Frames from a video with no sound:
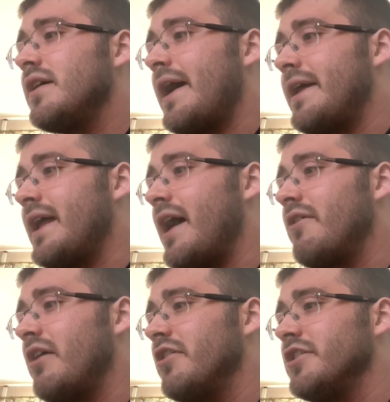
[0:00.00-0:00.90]
And now
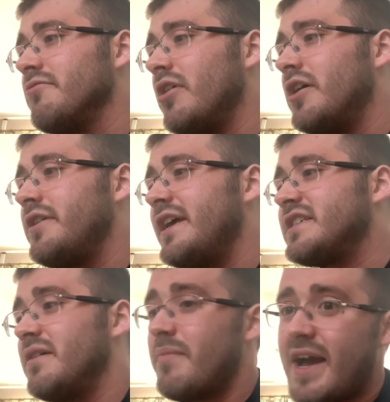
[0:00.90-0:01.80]
our other one
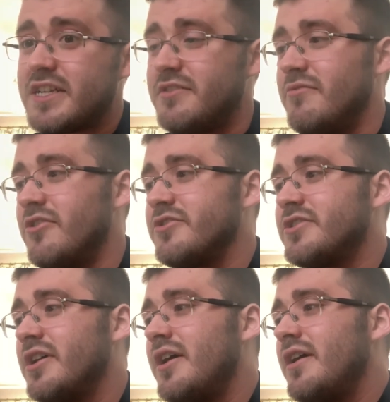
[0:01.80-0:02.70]
is the
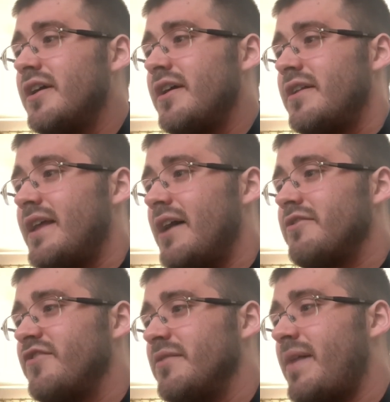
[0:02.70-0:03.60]
Maximals. Now
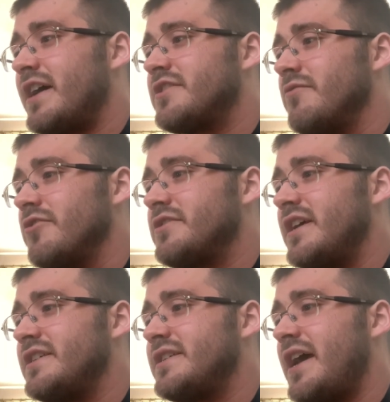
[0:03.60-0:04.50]
for the Maximals,
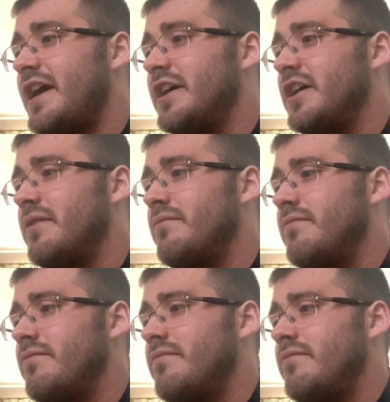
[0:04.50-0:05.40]
they say
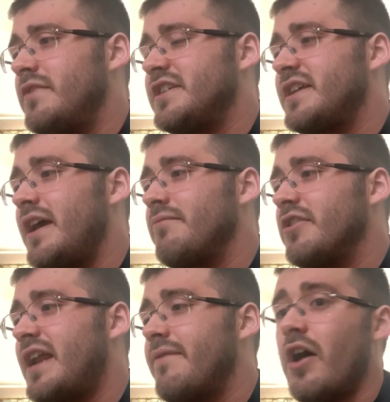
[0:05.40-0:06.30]
we're
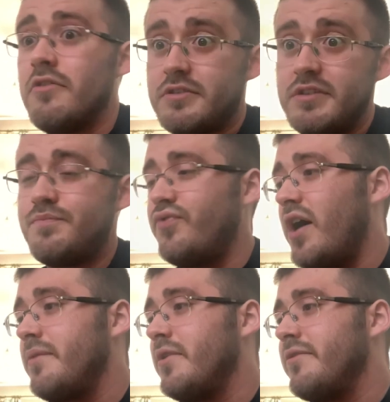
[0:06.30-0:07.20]
going to have Optimus
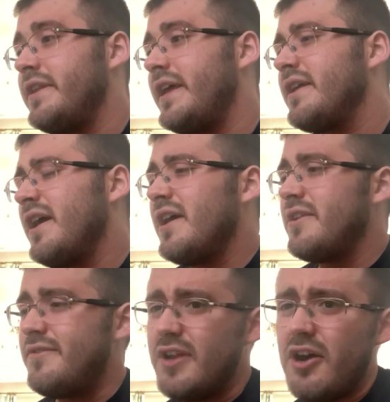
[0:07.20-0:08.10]
Primal in it.
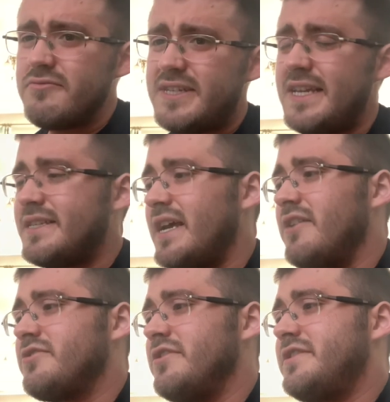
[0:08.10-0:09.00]
No
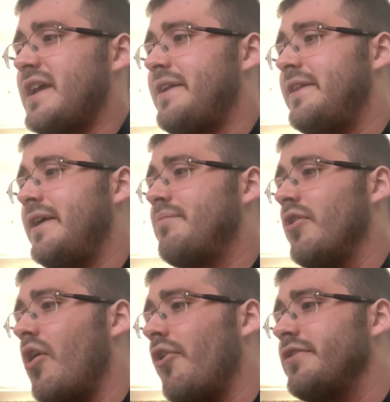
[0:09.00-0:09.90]
details are said in it,
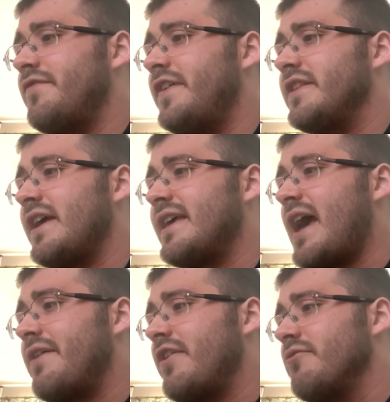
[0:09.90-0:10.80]
but only thing they
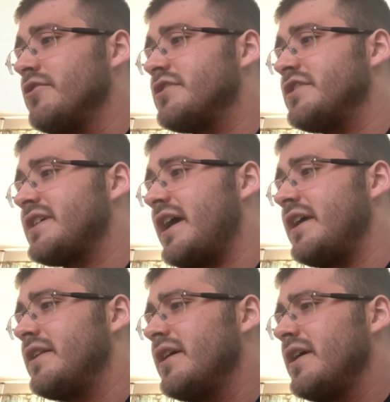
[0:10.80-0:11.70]
gave out was saying